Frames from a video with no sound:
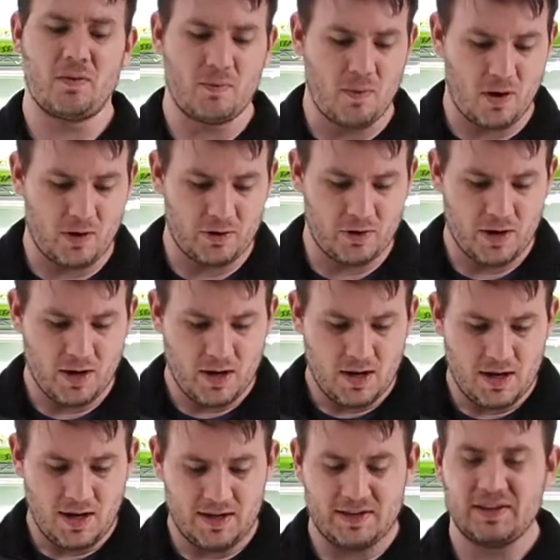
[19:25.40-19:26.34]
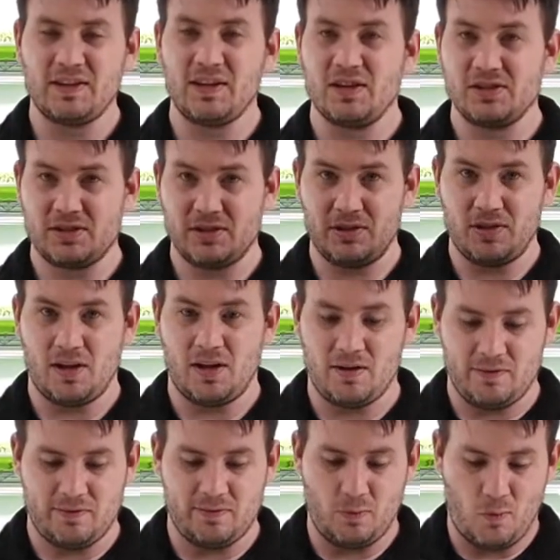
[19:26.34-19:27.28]
of water. It does
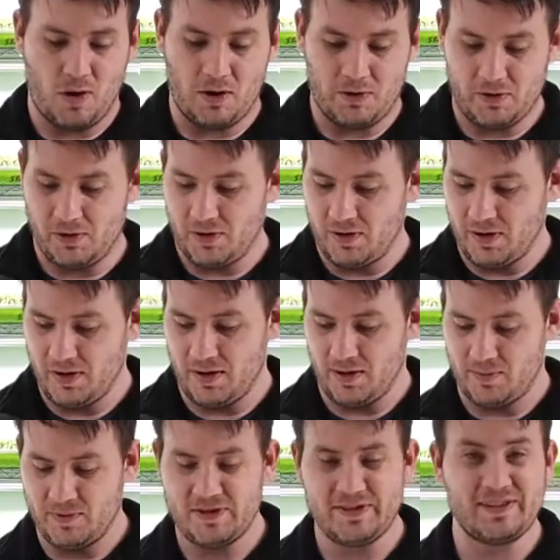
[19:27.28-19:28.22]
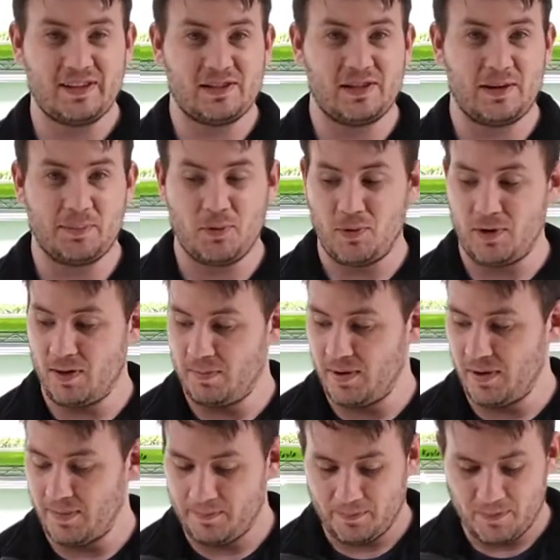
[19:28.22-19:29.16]
love water. It sucks it up quite a
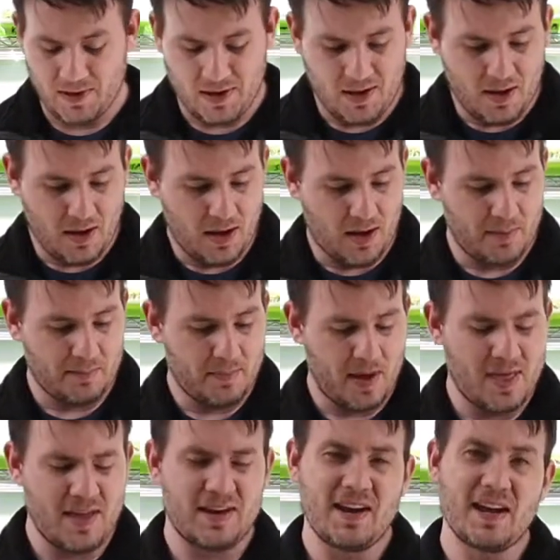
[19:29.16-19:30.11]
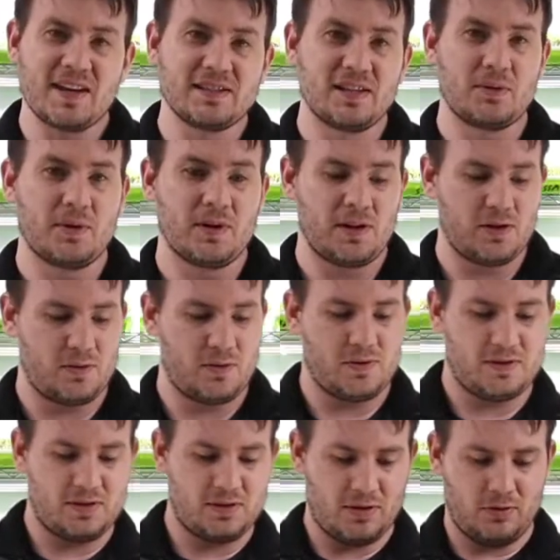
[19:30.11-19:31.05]
bit. And then the next thing what I do
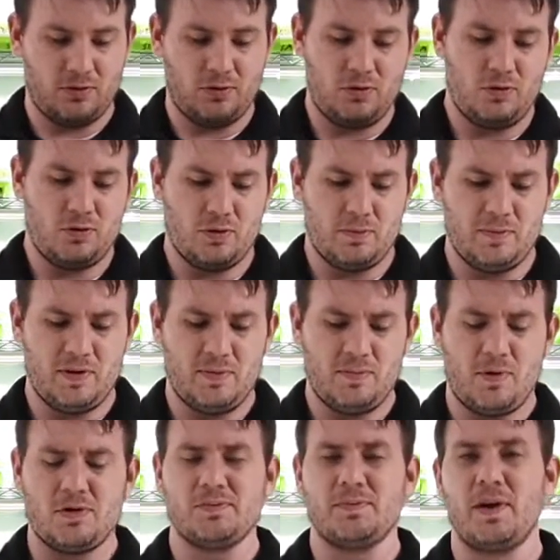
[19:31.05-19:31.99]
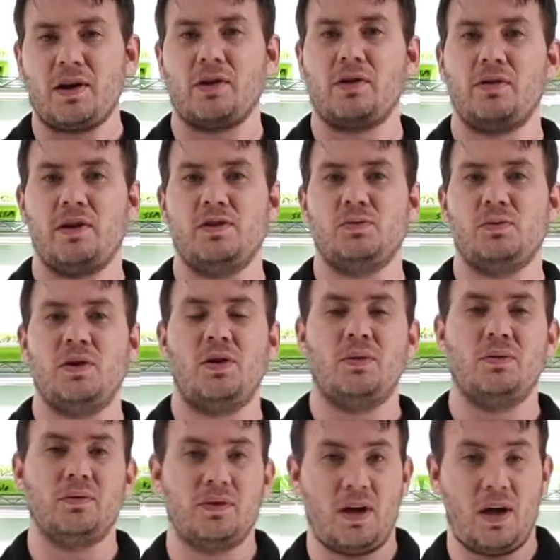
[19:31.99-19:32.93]
is, so normally most microgreens we
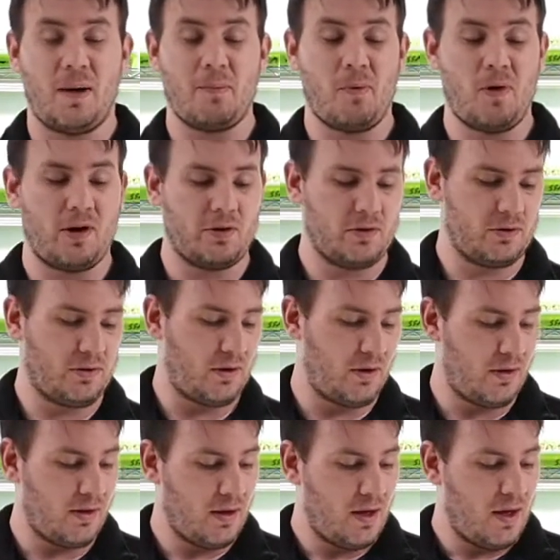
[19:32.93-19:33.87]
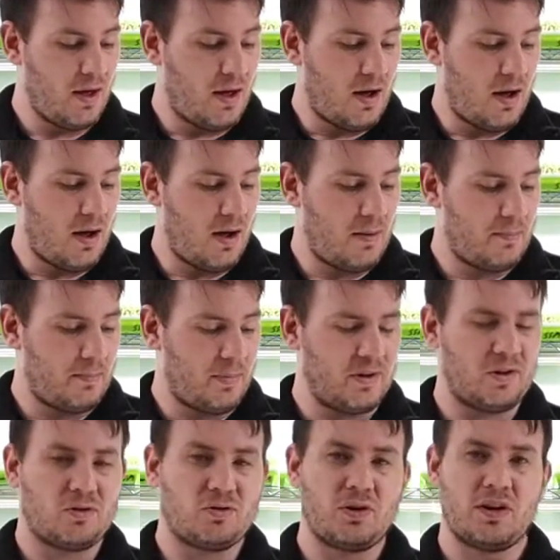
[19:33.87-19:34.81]
don't top water at all.
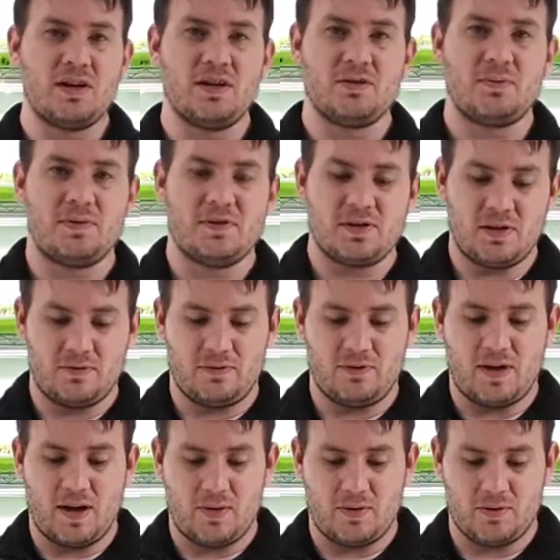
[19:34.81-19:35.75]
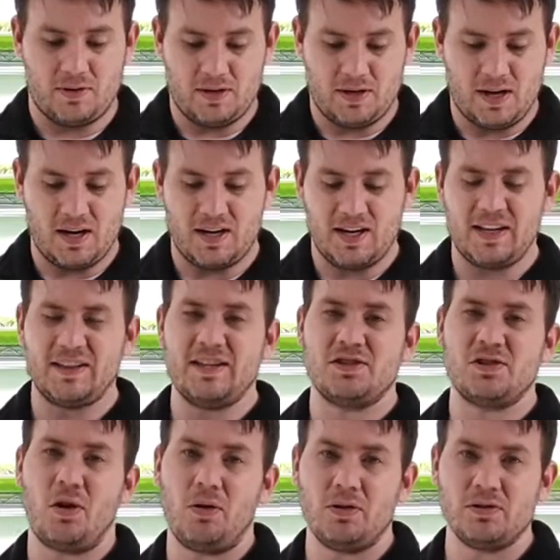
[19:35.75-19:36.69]
But the trick is with sunflower to kind of get
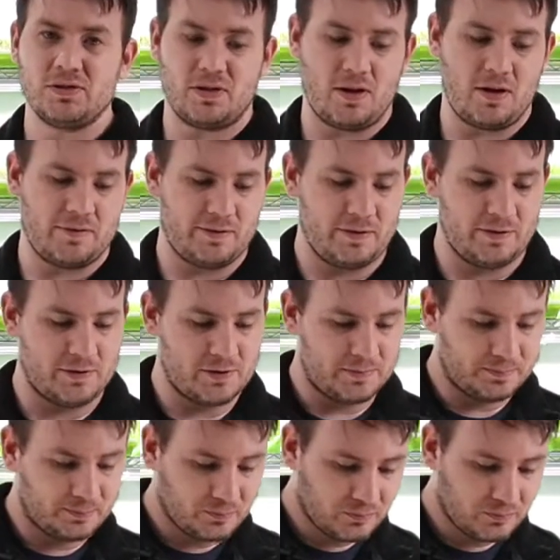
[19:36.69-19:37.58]
these holes off is